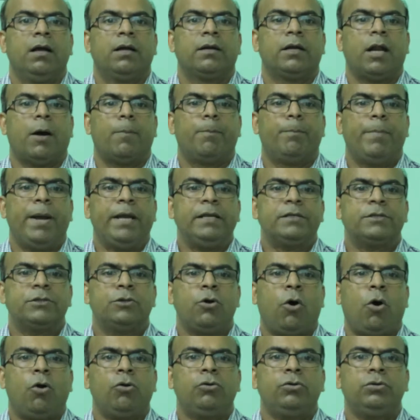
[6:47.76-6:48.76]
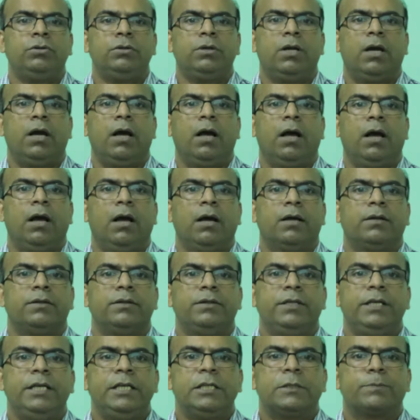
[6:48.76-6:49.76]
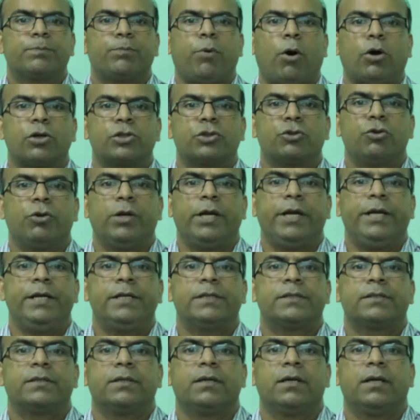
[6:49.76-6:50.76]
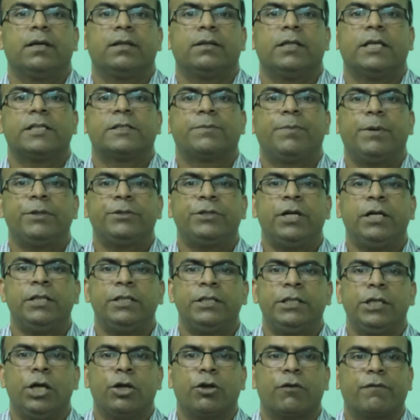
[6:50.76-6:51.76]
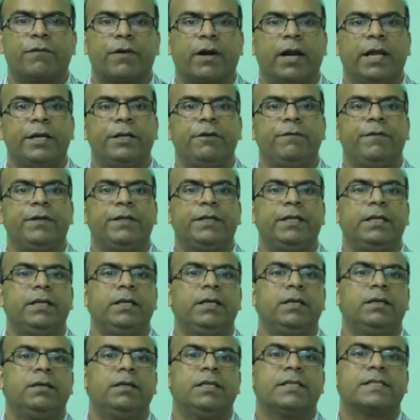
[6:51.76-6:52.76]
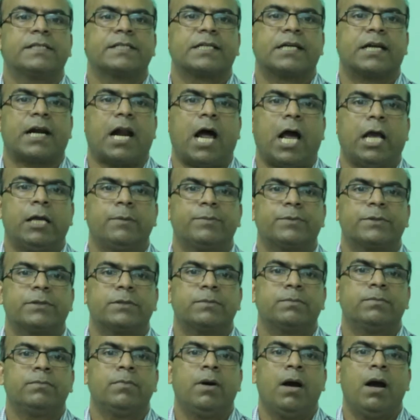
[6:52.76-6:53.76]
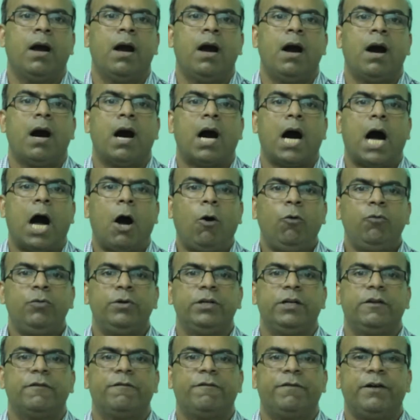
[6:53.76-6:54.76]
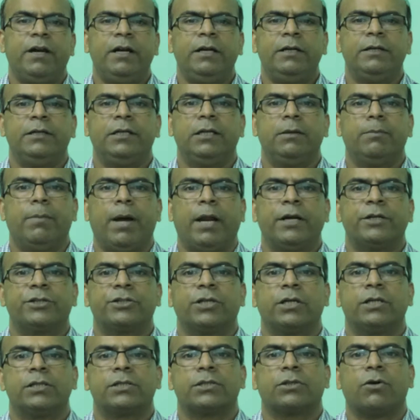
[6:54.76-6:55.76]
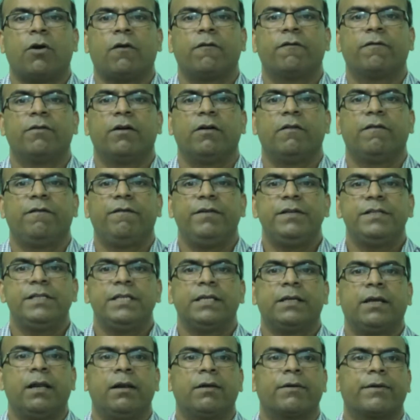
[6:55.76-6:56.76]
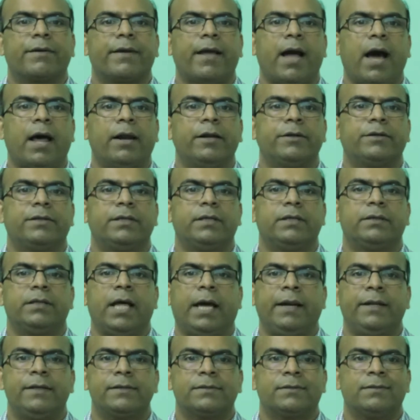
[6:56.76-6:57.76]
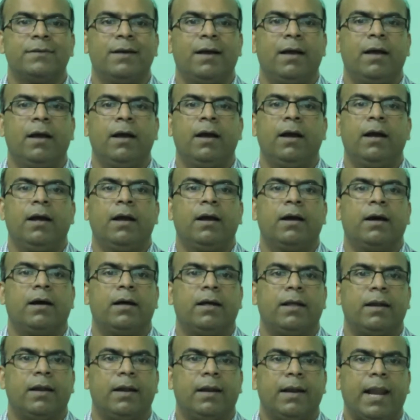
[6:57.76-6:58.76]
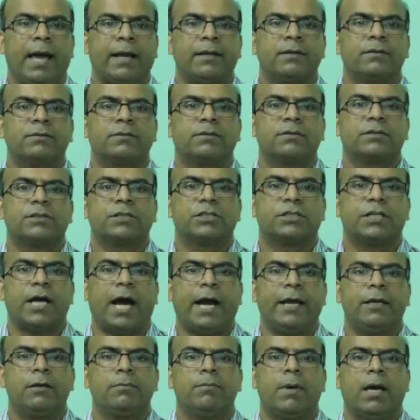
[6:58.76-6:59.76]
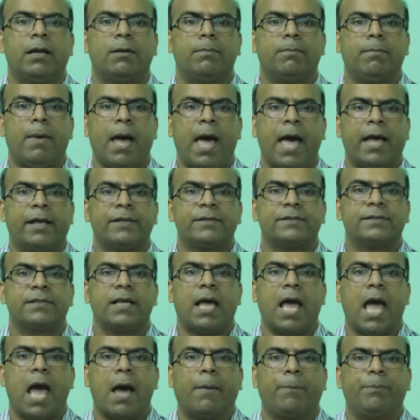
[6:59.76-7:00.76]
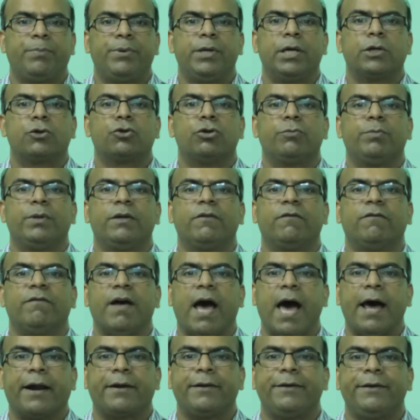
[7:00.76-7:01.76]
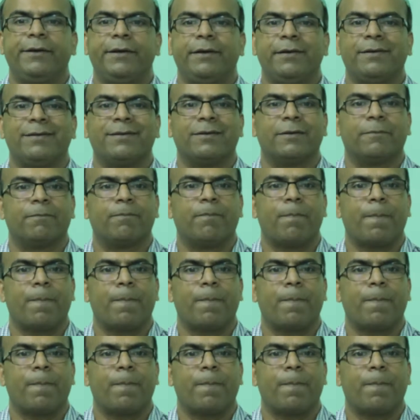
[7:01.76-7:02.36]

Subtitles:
Now, based on these postulates, the special theory of relativity describes how different dimensions of physical reality, that is length, time and mass, appear to be varying.